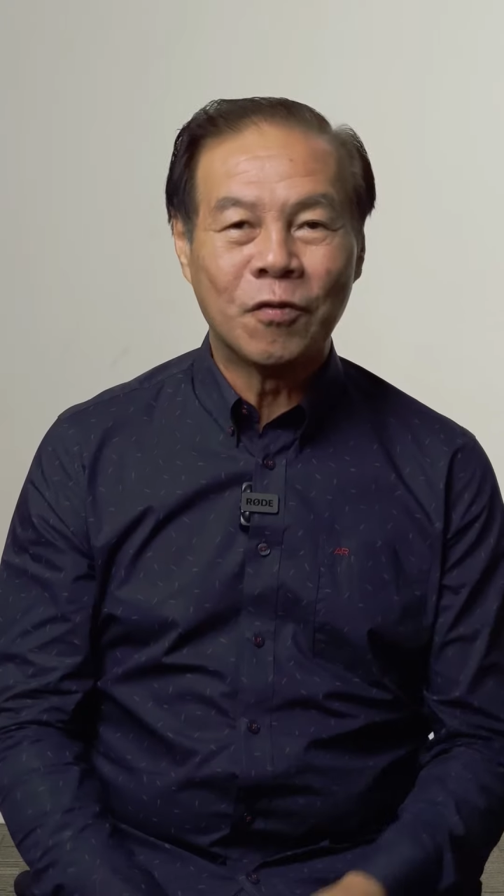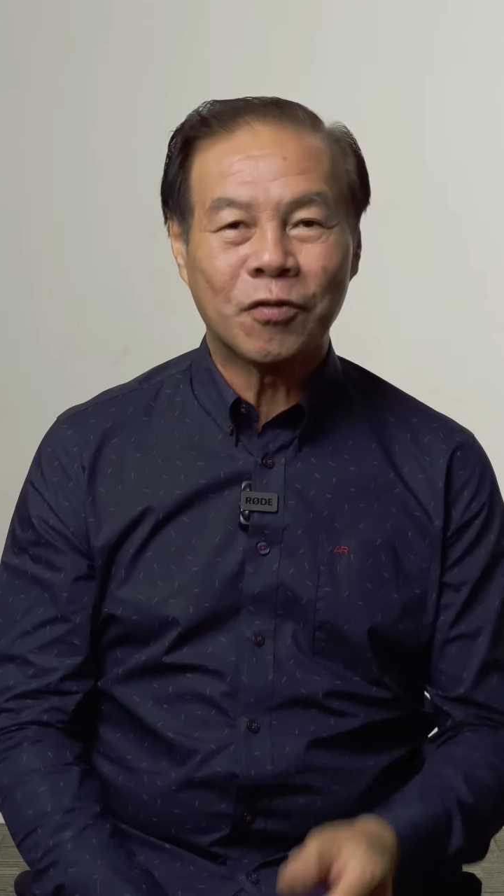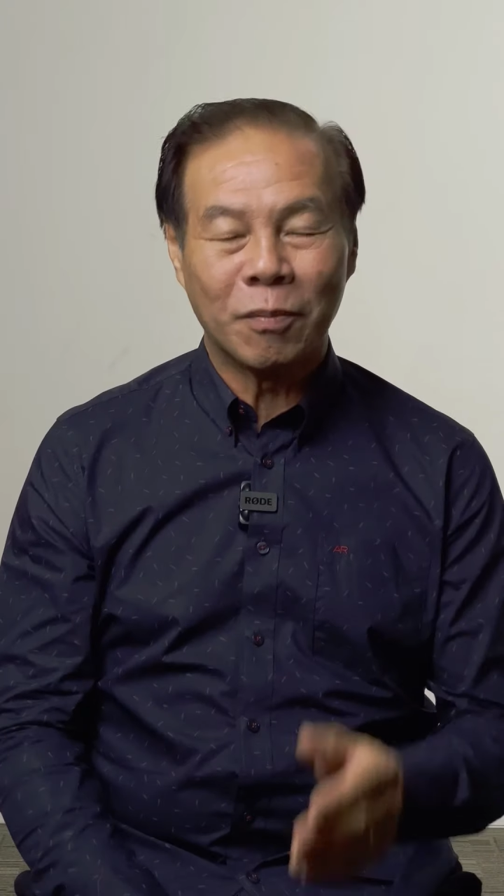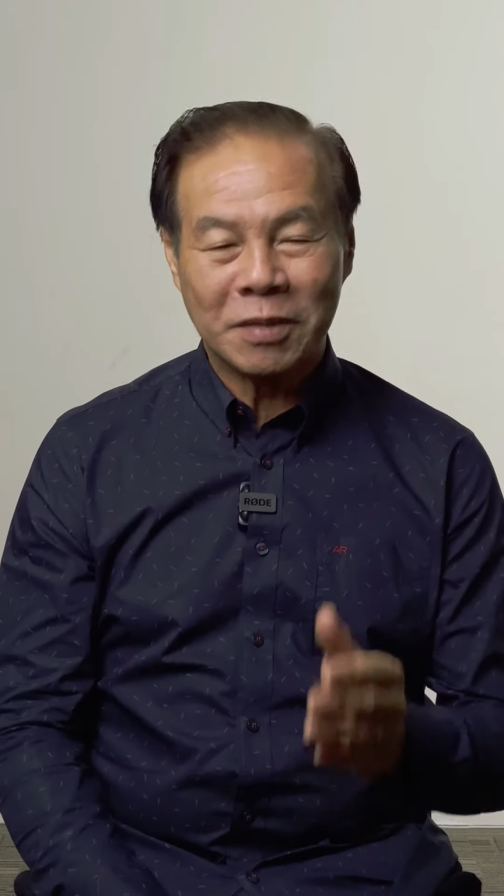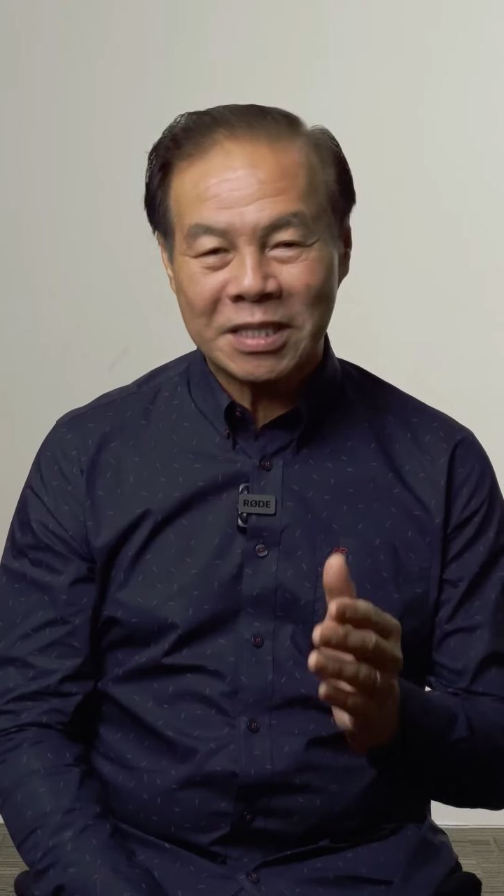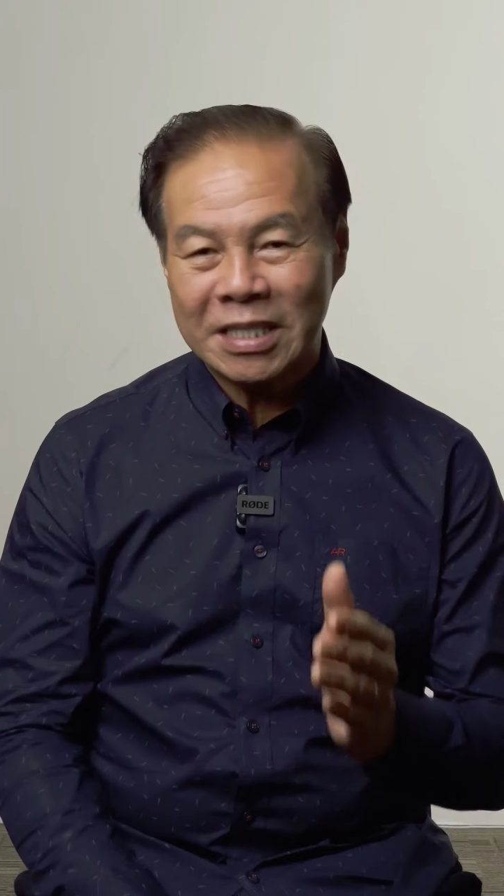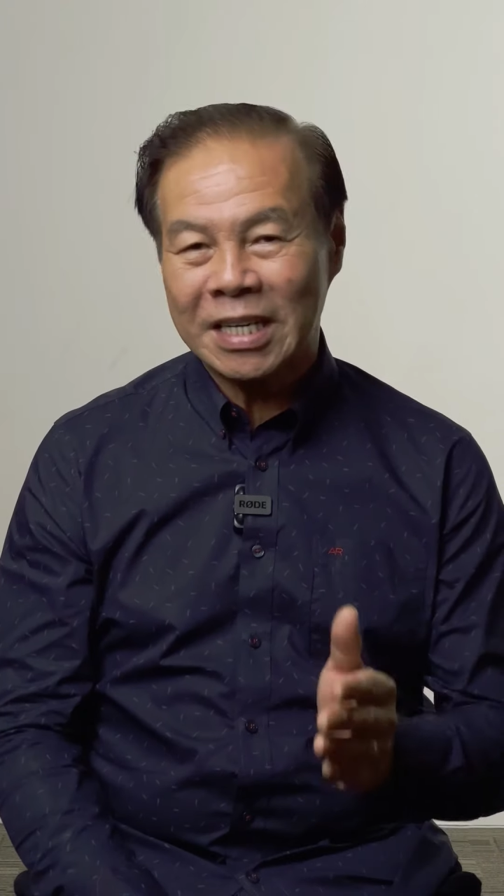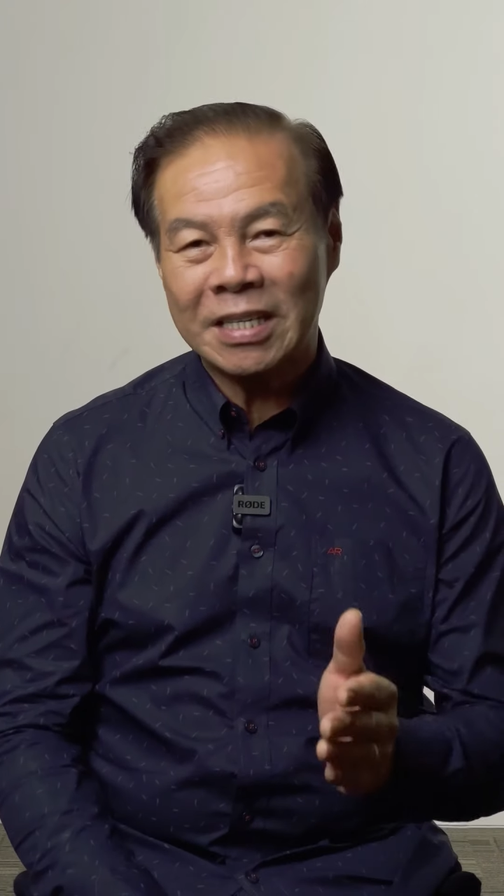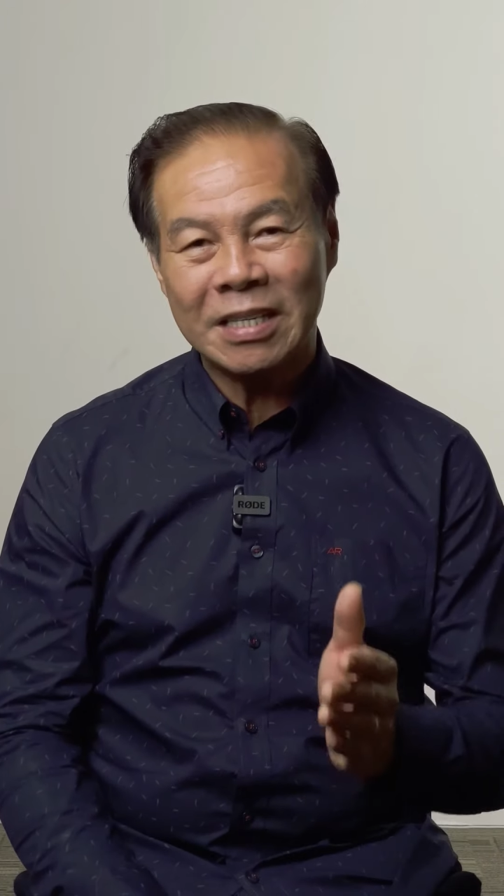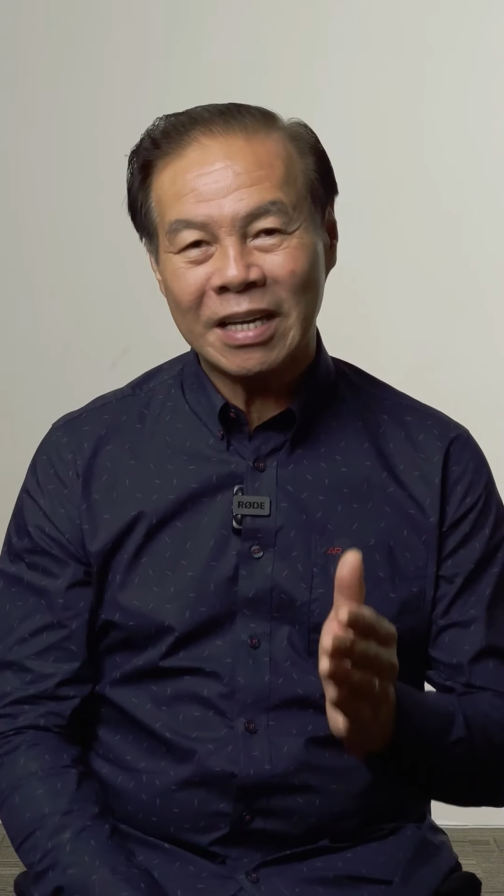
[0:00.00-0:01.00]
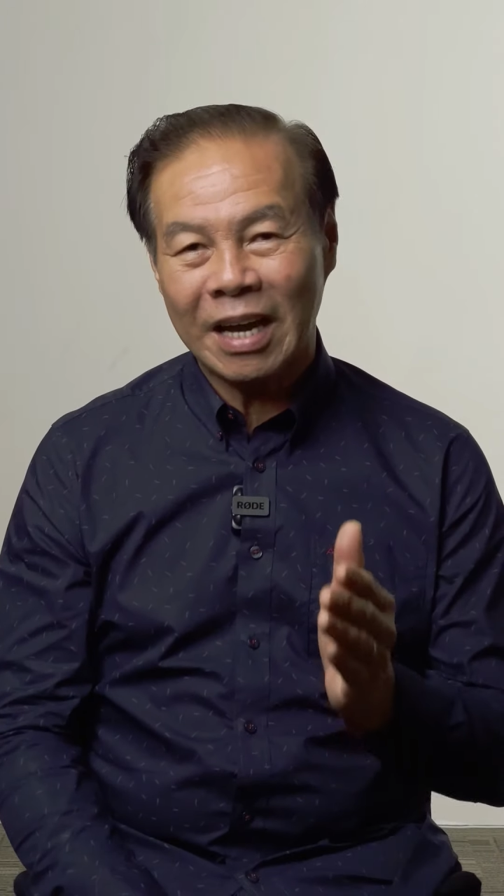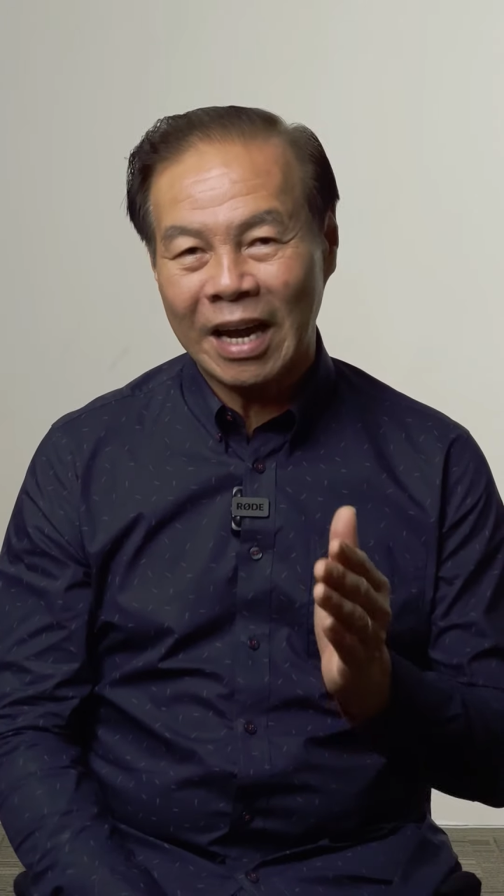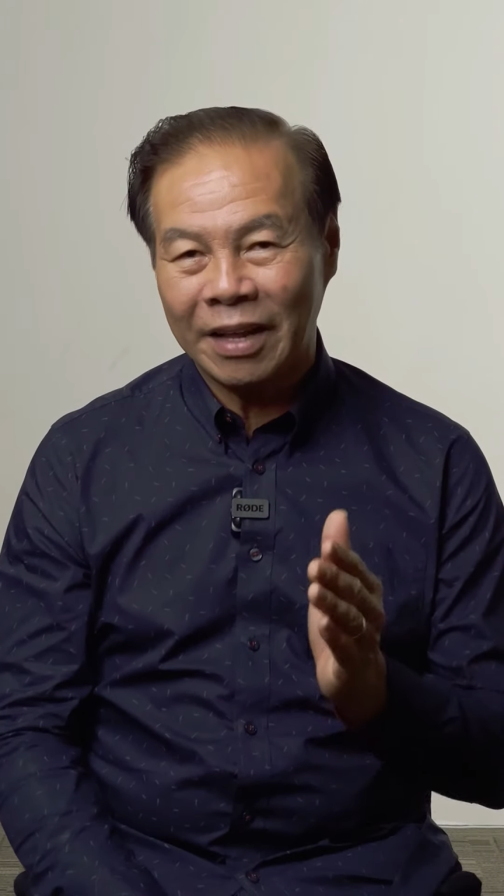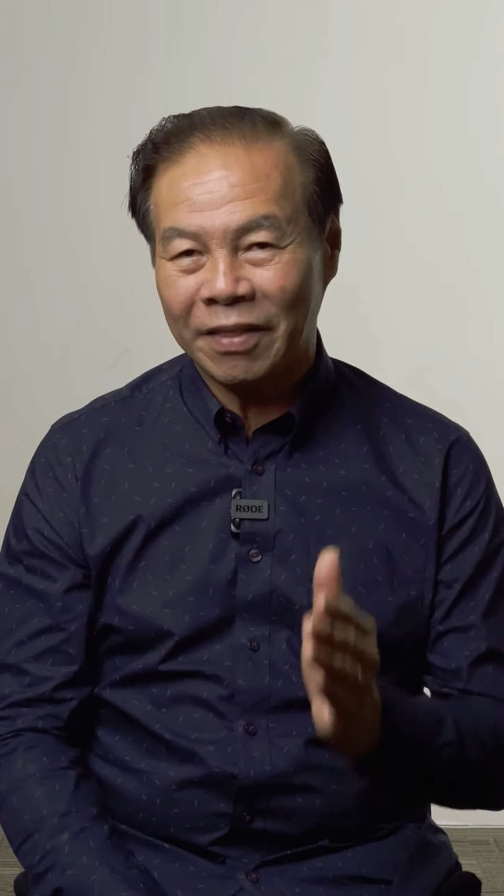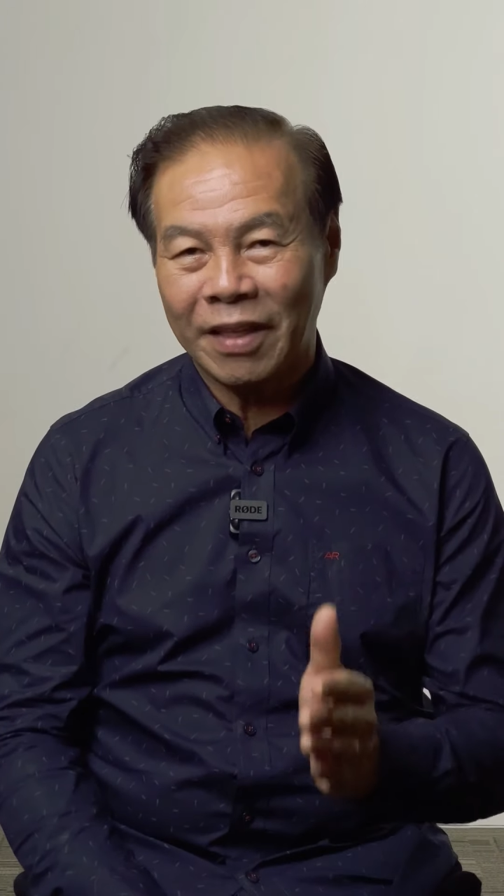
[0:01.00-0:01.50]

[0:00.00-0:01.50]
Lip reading: from sin and